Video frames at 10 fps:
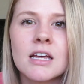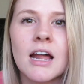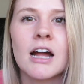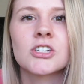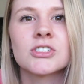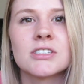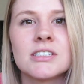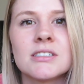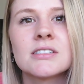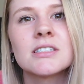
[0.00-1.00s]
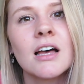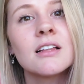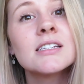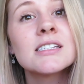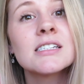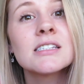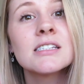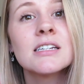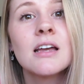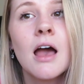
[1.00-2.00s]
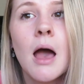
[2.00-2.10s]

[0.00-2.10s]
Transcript: that actually sell as easily,